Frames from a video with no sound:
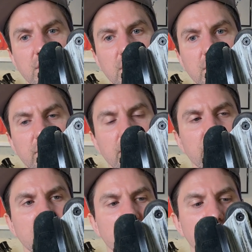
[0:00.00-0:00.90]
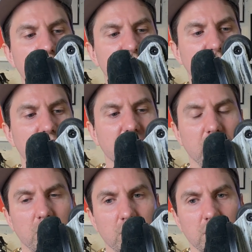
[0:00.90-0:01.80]
The reason I'm not skating
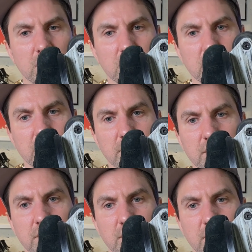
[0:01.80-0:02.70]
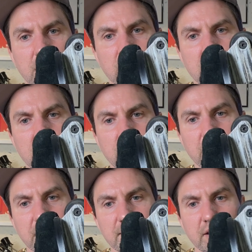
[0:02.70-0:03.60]
all
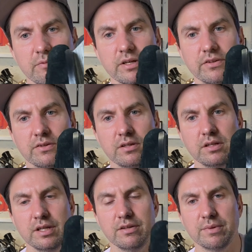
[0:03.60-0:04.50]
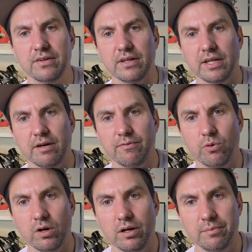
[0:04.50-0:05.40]
pink dead wheels is because I only have
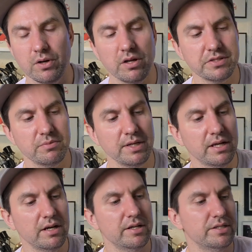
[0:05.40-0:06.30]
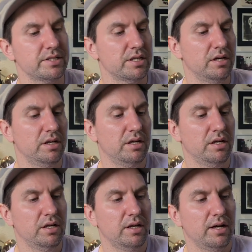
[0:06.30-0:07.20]
4, but also because
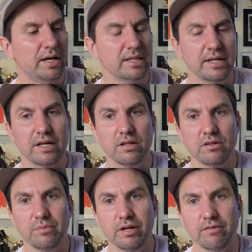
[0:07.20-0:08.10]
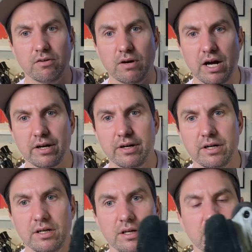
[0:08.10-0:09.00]
I like a little bit of a
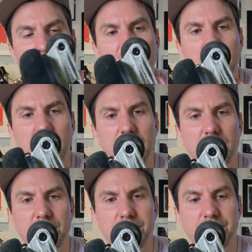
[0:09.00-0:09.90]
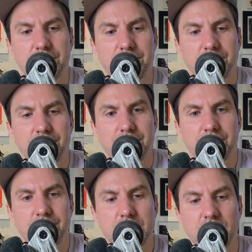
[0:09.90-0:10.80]
rocker.
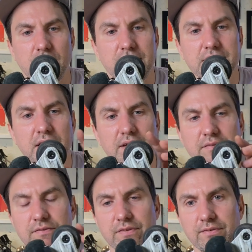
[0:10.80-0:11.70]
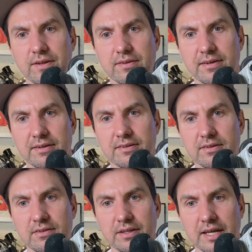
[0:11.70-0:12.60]
So I skate
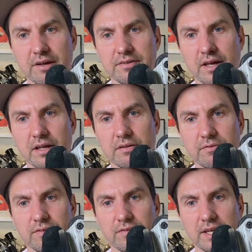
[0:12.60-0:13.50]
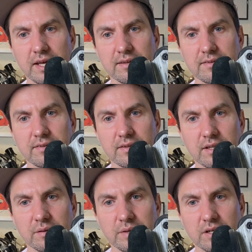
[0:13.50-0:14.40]
56s on the outside and 58s
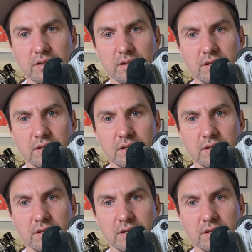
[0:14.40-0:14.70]
in the middle.